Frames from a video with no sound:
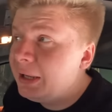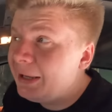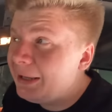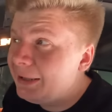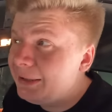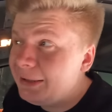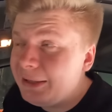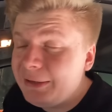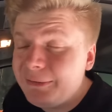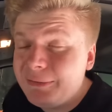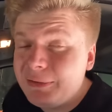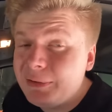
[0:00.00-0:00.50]

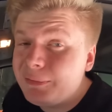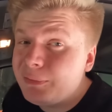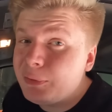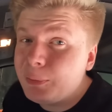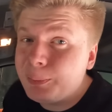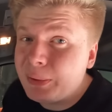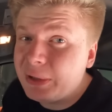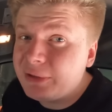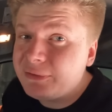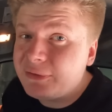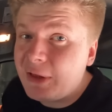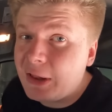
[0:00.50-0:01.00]
And even if you
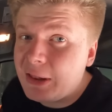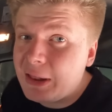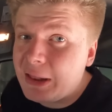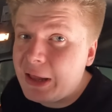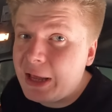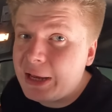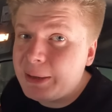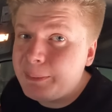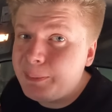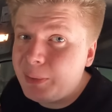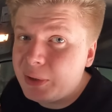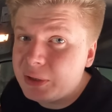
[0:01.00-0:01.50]
press the
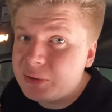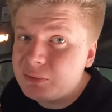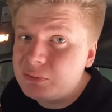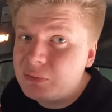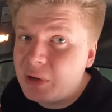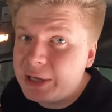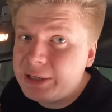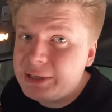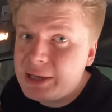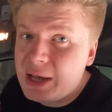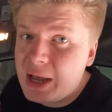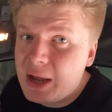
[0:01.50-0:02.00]
like button
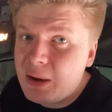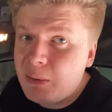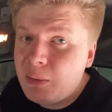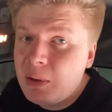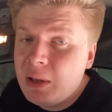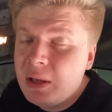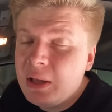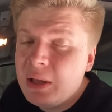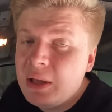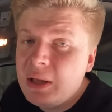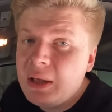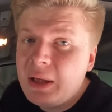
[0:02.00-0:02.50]
right now,
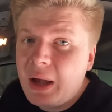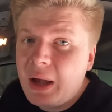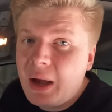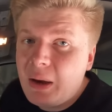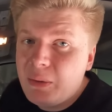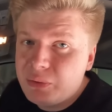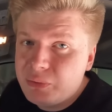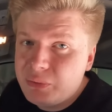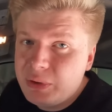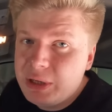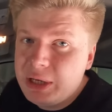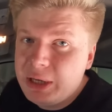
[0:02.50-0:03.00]
I
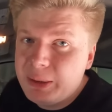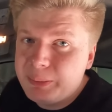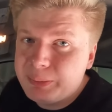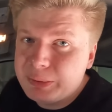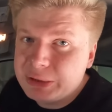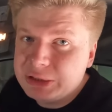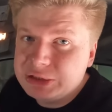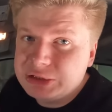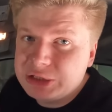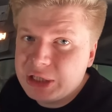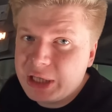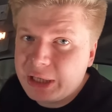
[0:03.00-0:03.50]
would really
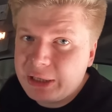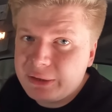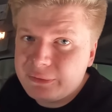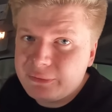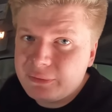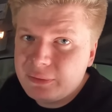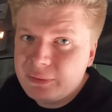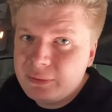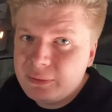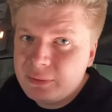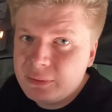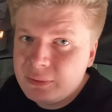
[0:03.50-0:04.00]
appreciate
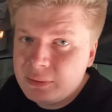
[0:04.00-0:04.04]
it.